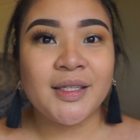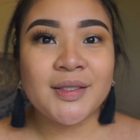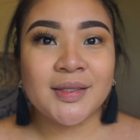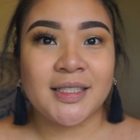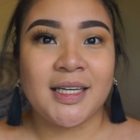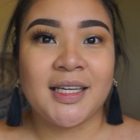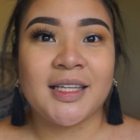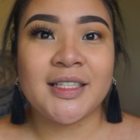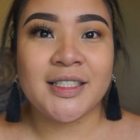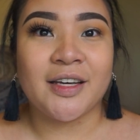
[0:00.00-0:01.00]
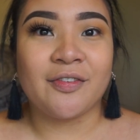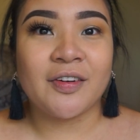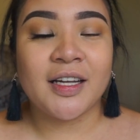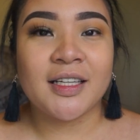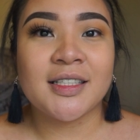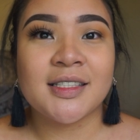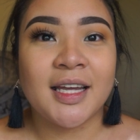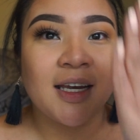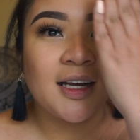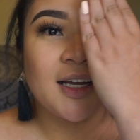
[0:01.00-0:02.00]
you see the difference?
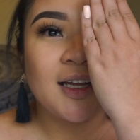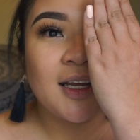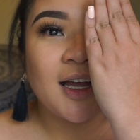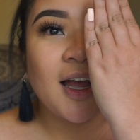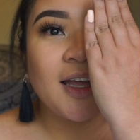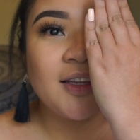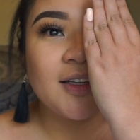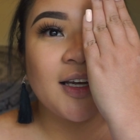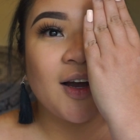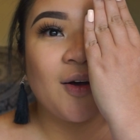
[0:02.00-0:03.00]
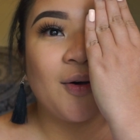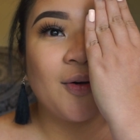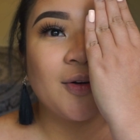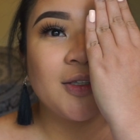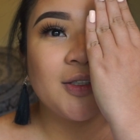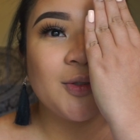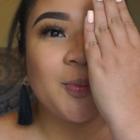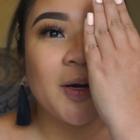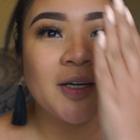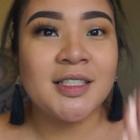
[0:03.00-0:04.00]
Like, I look like a whole new
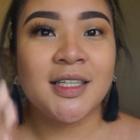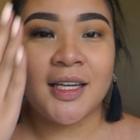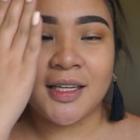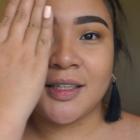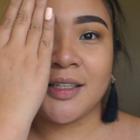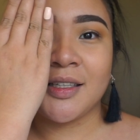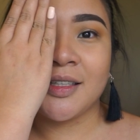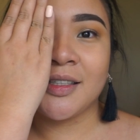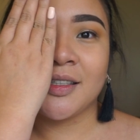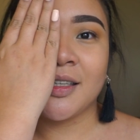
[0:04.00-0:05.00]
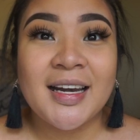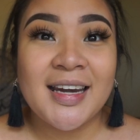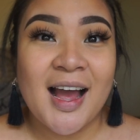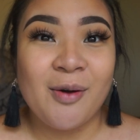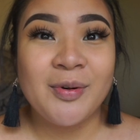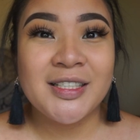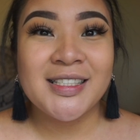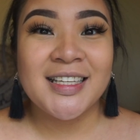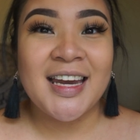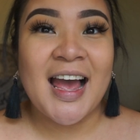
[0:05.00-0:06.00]
person. Now we're
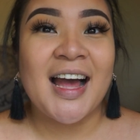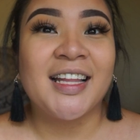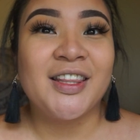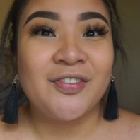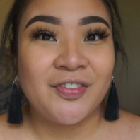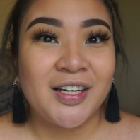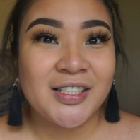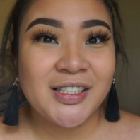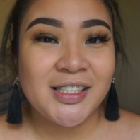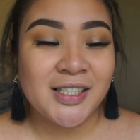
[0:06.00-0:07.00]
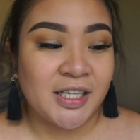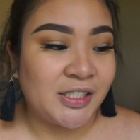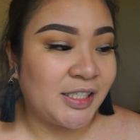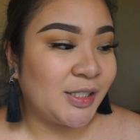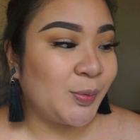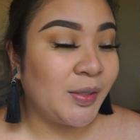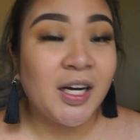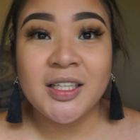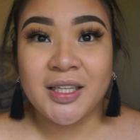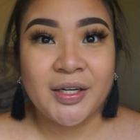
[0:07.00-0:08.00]
just gonna add the finishing touches. We
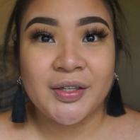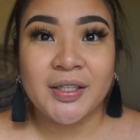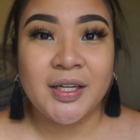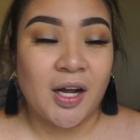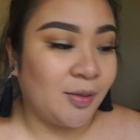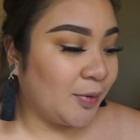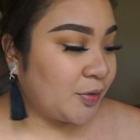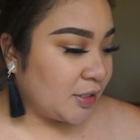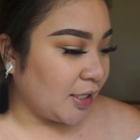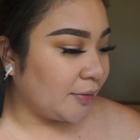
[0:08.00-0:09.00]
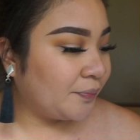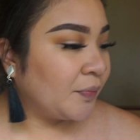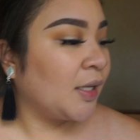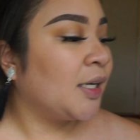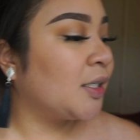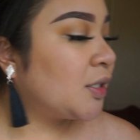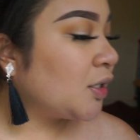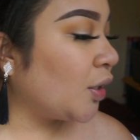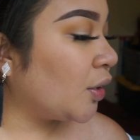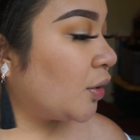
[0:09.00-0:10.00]
are literally almost done.
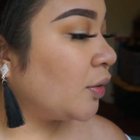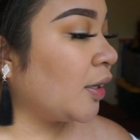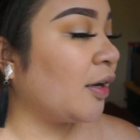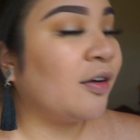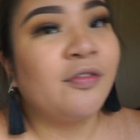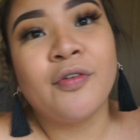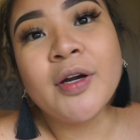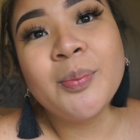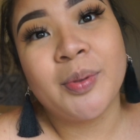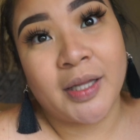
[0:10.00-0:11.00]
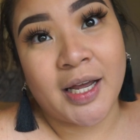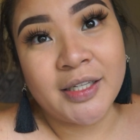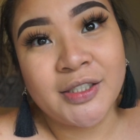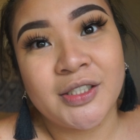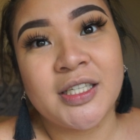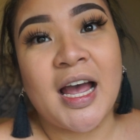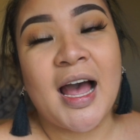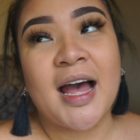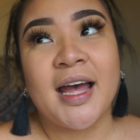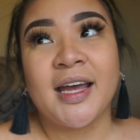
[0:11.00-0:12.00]
So for blush,
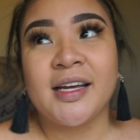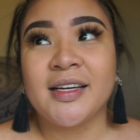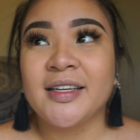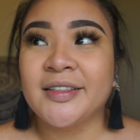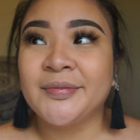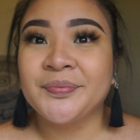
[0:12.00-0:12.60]
I